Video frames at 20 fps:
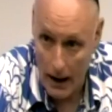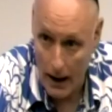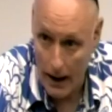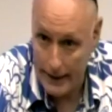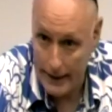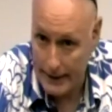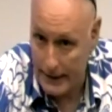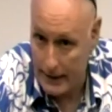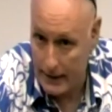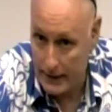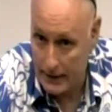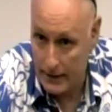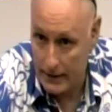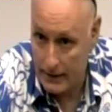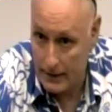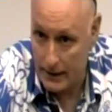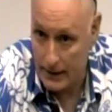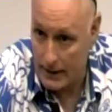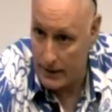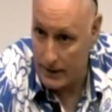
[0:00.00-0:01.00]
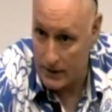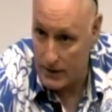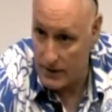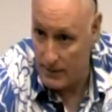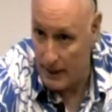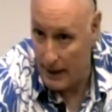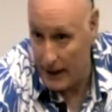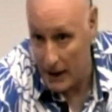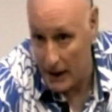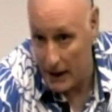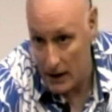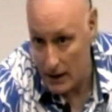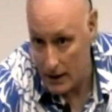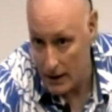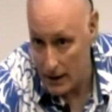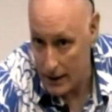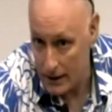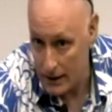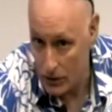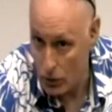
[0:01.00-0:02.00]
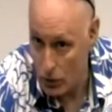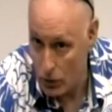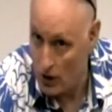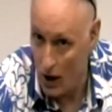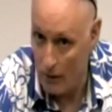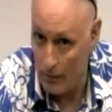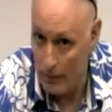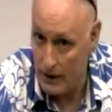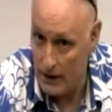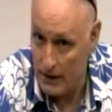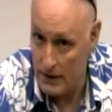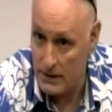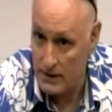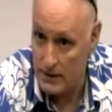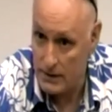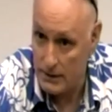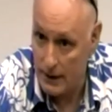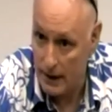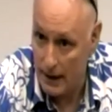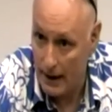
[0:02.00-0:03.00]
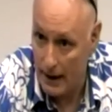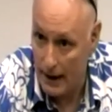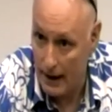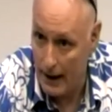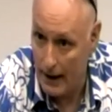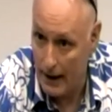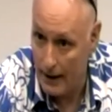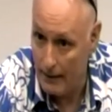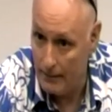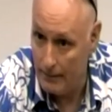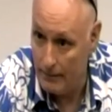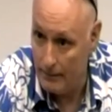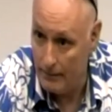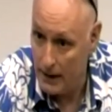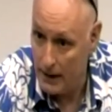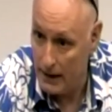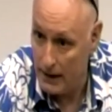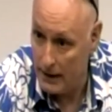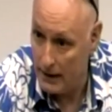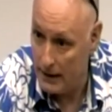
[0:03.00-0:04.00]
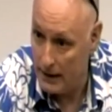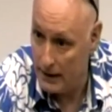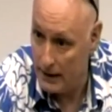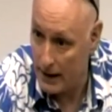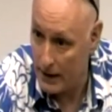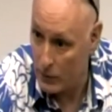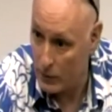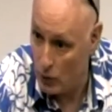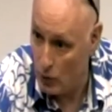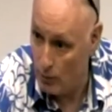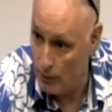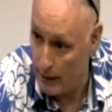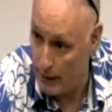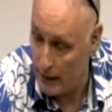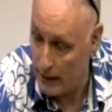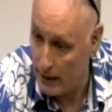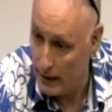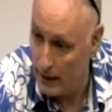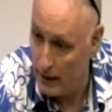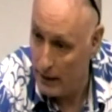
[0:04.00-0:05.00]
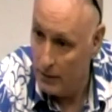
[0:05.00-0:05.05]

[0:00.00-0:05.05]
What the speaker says: I think that there's many good comrades in that grouping,